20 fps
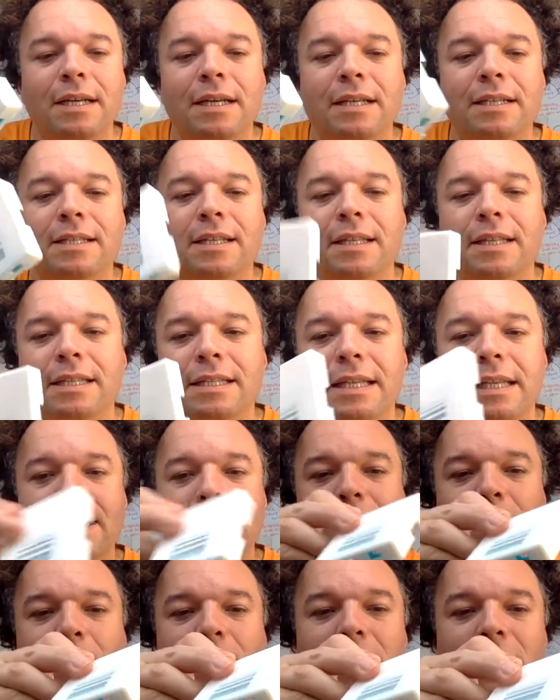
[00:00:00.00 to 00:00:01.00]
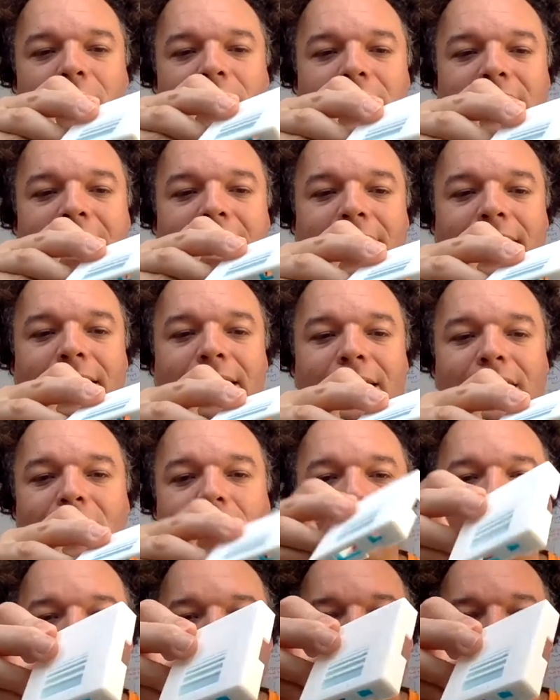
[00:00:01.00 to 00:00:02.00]
So there's a little bit of a technique
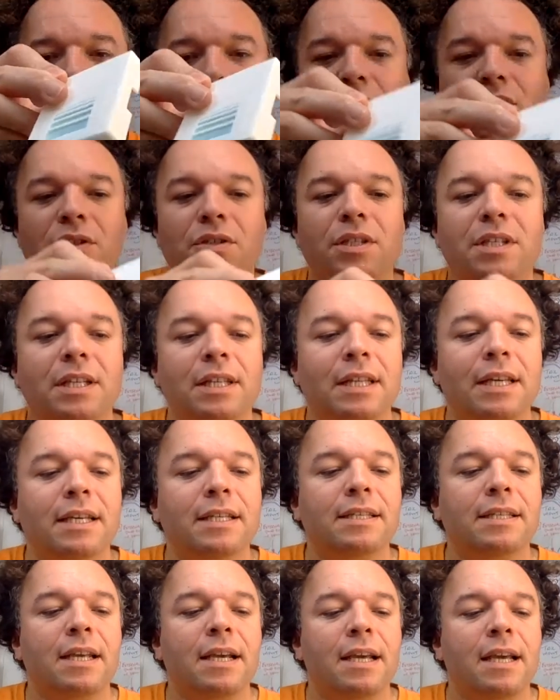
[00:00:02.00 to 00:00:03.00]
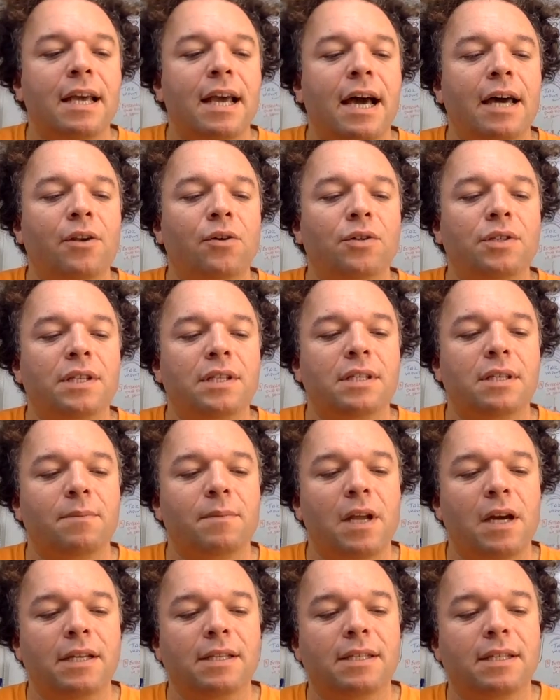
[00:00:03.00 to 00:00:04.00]
of sort of producing this, and also some
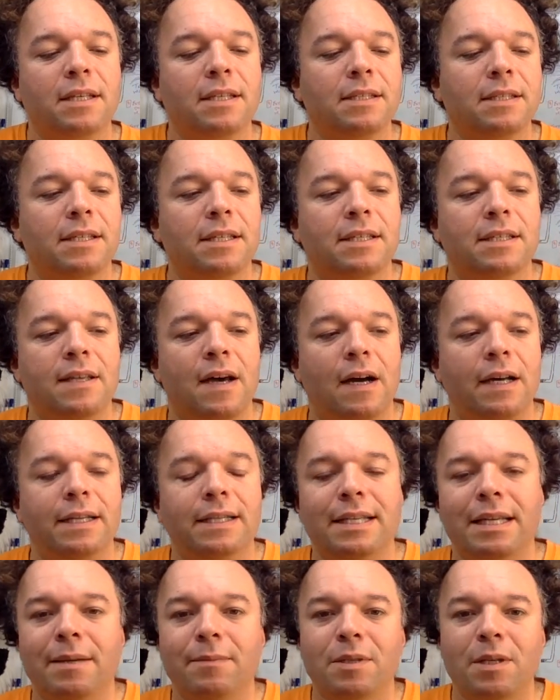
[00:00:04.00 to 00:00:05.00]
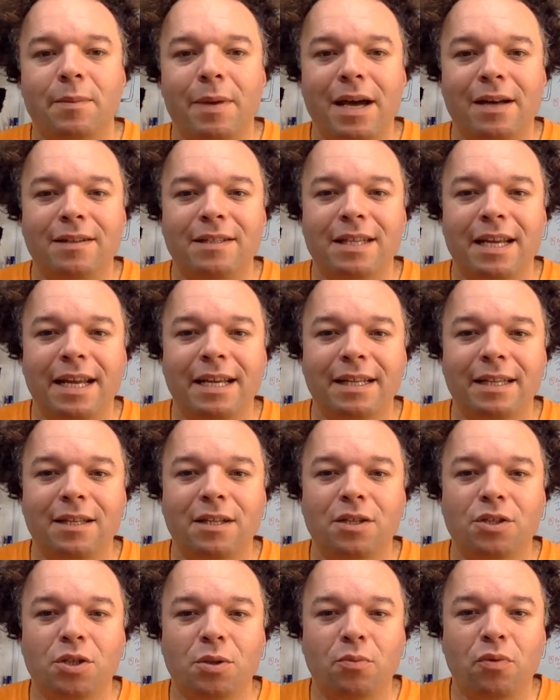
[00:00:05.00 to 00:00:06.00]
nice design tips about saying that it
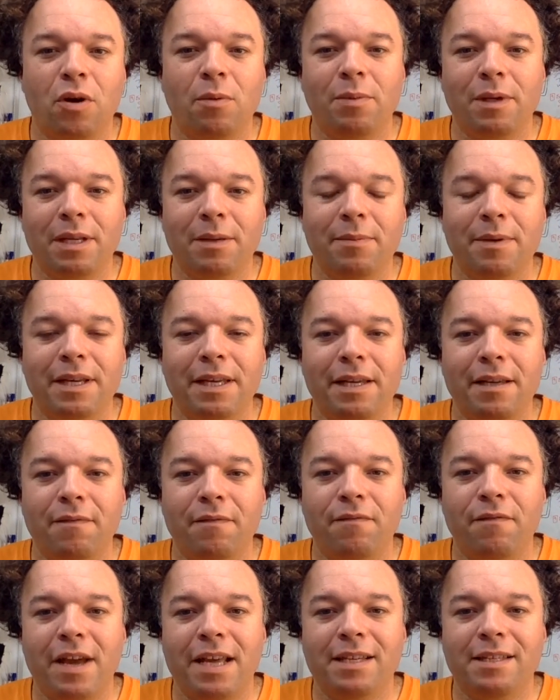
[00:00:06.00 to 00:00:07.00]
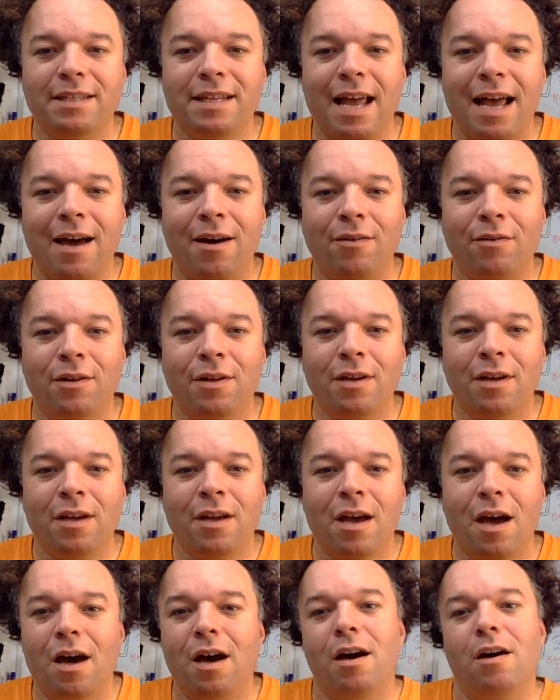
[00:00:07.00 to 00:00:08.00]
should probably be face down
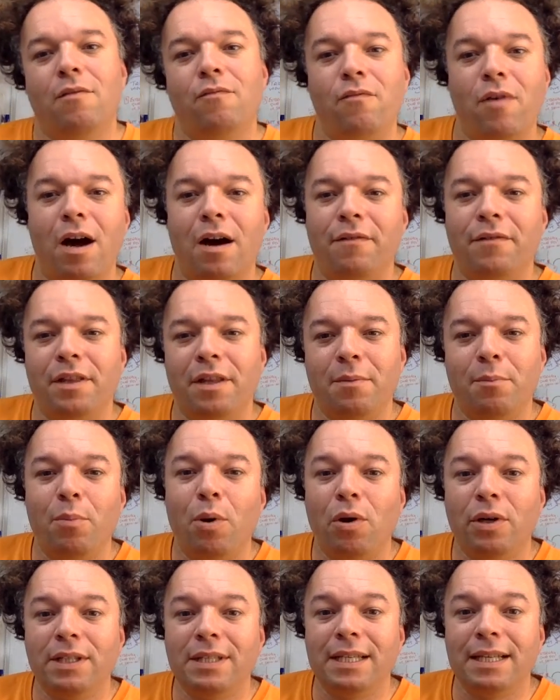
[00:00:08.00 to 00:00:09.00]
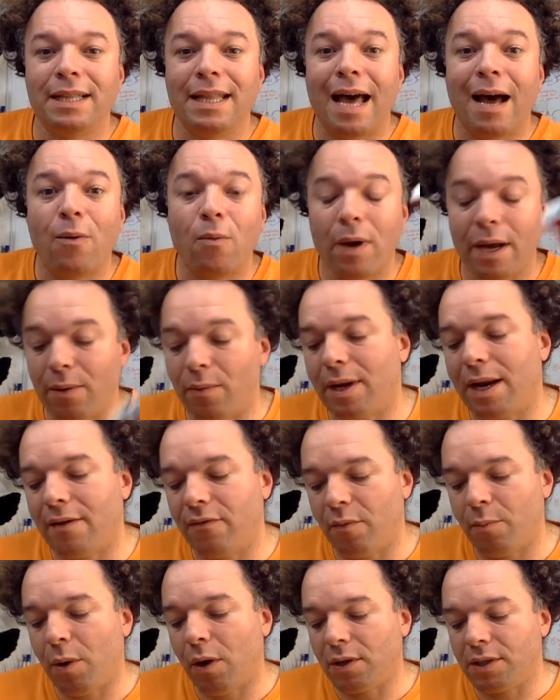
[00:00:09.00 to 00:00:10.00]
rather than pointing that way whenever
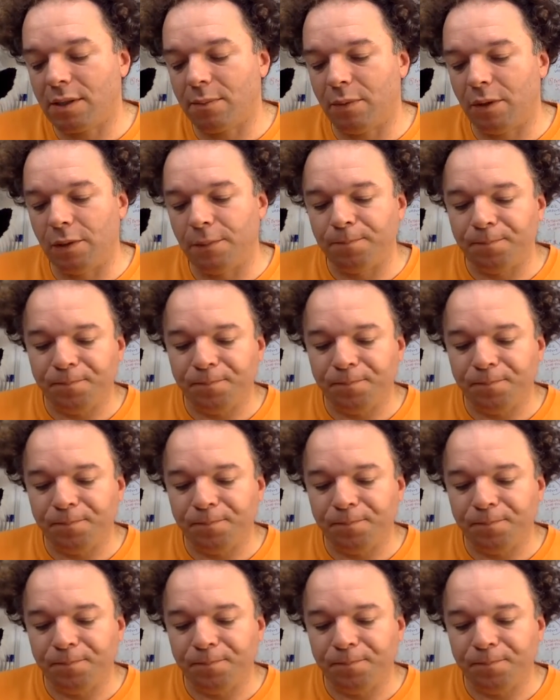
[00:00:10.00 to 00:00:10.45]
possible.